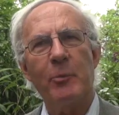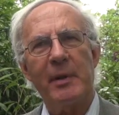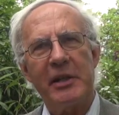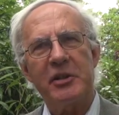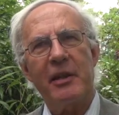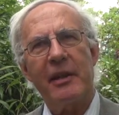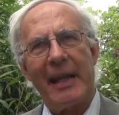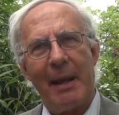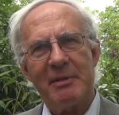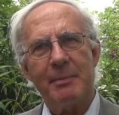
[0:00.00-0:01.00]
to bridge the
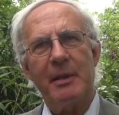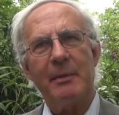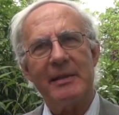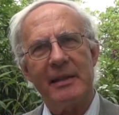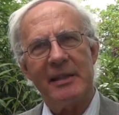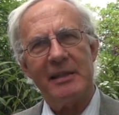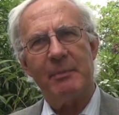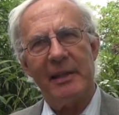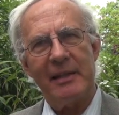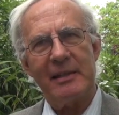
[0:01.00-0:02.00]
gaps between the
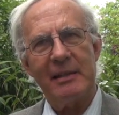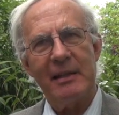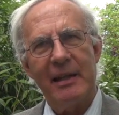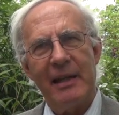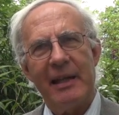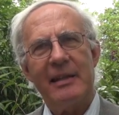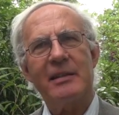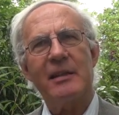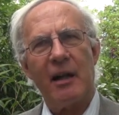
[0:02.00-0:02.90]
disciplines. It is a